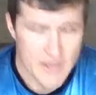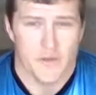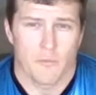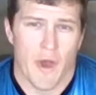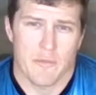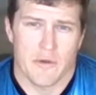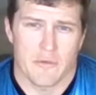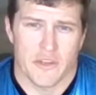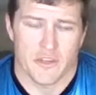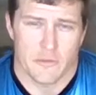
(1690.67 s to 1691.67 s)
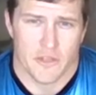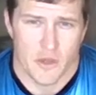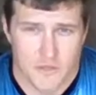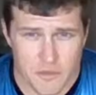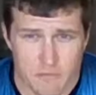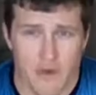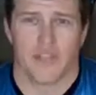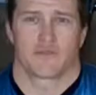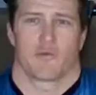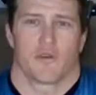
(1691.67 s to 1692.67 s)
you might be able to get a little bit closer, but
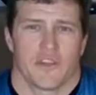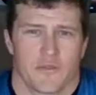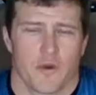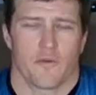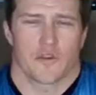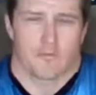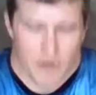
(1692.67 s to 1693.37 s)
it's more difficult when you